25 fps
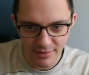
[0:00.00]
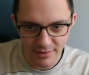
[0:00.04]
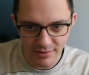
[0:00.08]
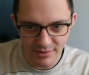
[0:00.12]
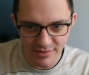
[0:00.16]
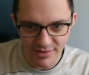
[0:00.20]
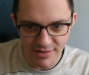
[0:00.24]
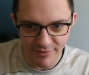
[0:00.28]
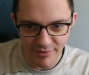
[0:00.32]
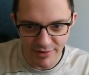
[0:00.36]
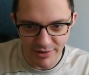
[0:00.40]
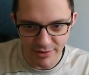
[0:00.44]

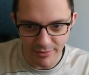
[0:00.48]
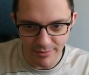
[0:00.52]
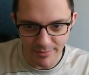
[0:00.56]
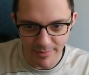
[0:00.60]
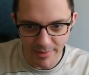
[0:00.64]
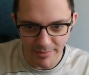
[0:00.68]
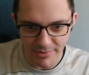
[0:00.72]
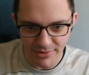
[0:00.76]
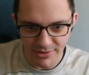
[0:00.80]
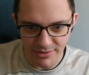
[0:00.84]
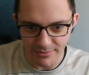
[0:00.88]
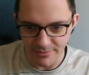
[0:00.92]
See if I can
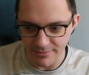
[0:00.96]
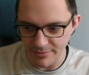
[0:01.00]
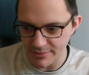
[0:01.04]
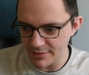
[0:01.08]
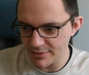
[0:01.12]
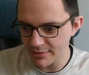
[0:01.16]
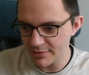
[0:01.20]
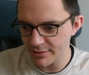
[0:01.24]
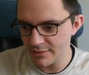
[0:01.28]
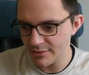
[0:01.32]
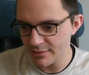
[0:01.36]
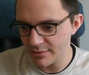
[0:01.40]
remember some
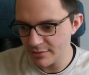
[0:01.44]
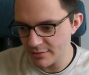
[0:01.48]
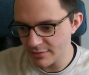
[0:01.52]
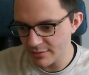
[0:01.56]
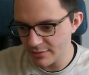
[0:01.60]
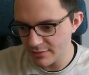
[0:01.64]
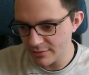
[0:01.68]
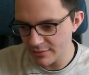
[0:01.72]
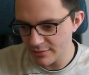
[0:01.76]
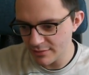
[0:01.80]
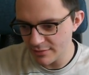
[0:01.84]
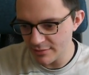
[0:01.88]

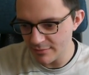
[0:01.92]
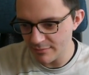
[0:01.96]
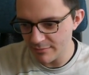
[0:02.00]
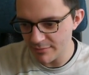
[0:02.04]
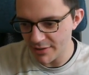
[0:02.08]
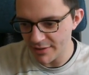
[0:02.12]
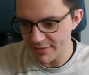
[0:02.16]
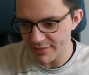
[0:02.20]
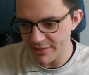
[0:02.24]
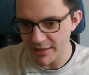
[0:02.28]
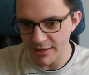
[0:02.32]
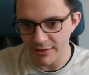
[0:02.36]

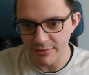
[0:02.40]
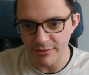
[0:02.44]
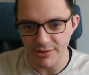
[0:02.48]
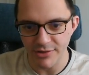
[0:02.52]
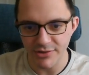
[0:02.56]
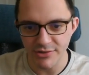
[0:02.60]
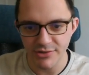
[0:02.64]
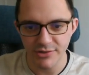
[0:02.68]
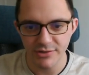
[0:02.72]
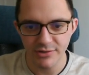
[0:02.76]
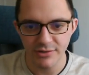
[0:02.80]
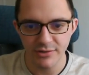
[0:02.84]

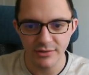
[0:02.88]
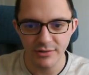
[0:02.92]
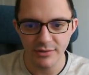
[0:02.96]
Pythagoras